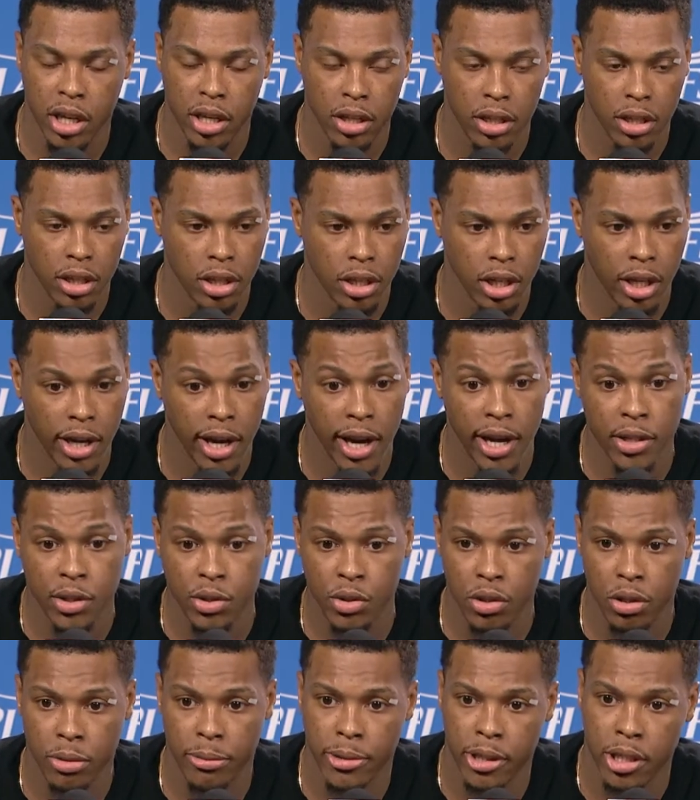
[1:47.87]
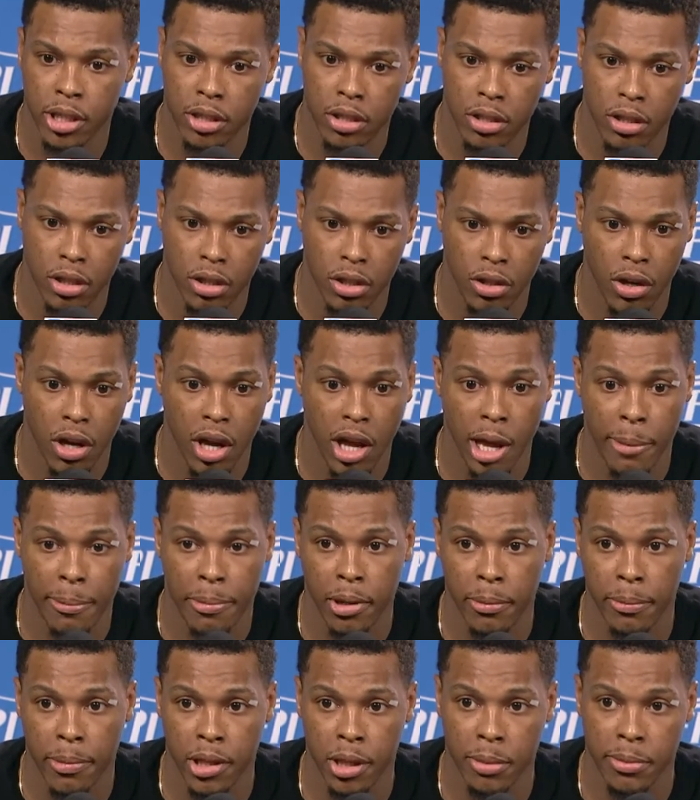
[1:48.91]
and I got to him, and you know, I happened to
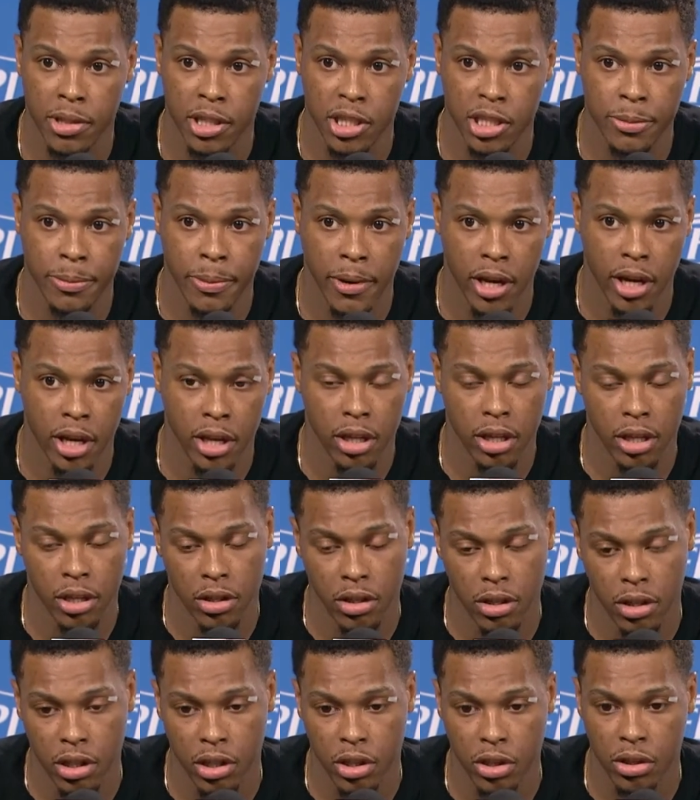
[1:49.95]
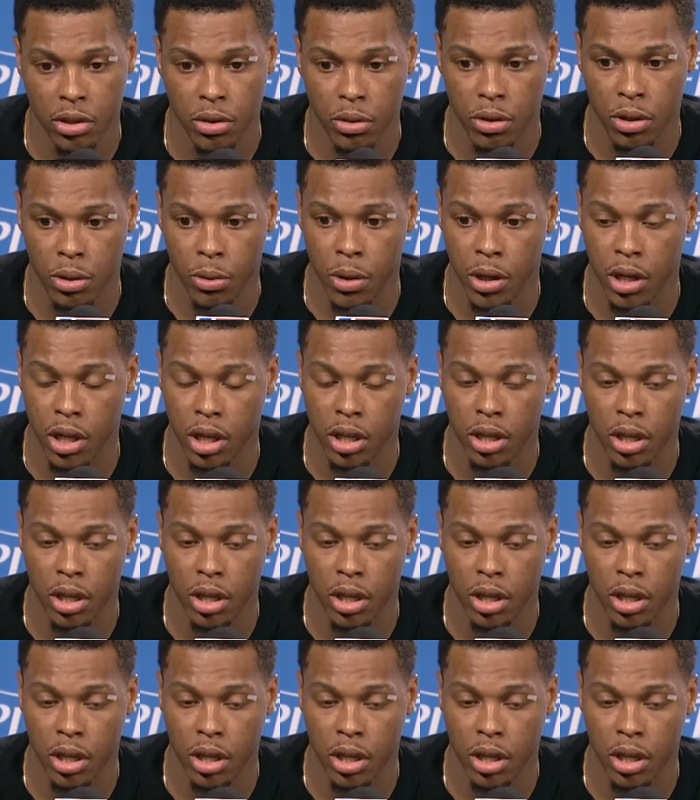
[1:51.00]
beat him to the spot, and he threw it away.